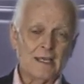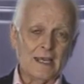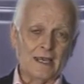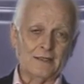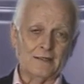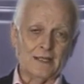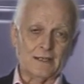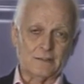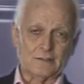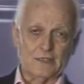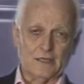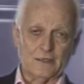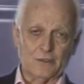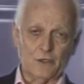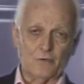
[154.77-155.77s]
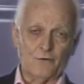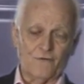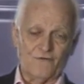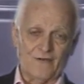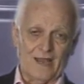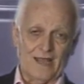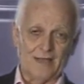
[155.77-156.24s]
and that uh, you will
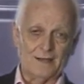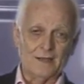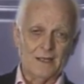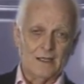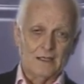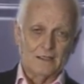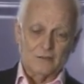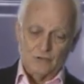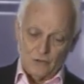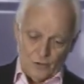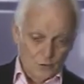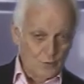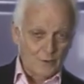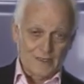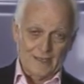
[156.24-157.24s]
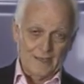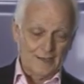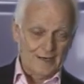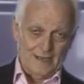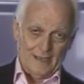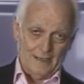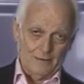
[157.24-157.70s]
find you will
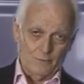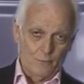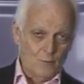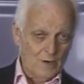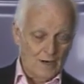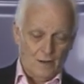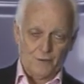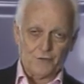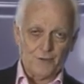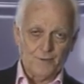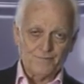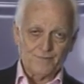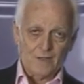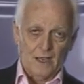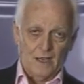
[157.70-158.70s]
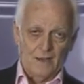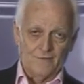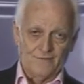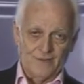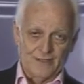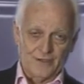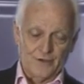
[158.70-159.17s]
get a wealth
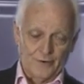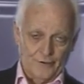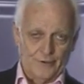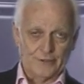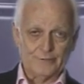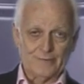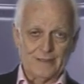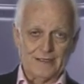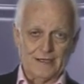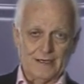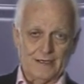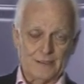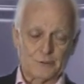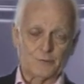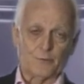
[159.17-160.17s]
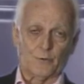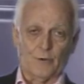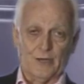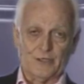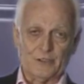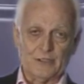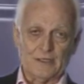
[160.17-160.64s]
of encouragement and
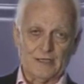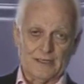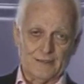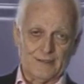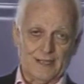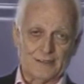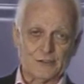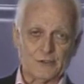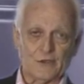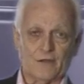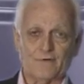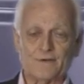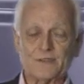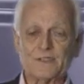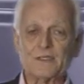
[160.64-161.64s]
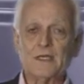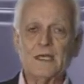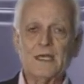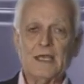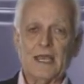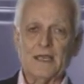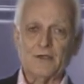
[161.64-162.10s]
inspiration in that service,
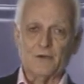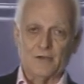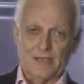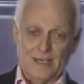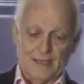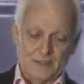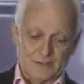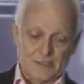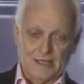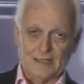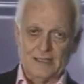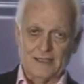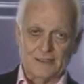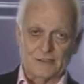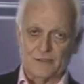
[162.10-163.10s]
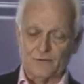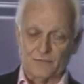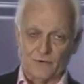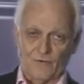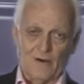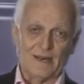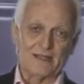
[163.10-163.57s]
and your kids can get
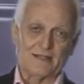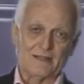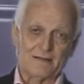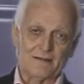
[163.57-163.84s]
some great,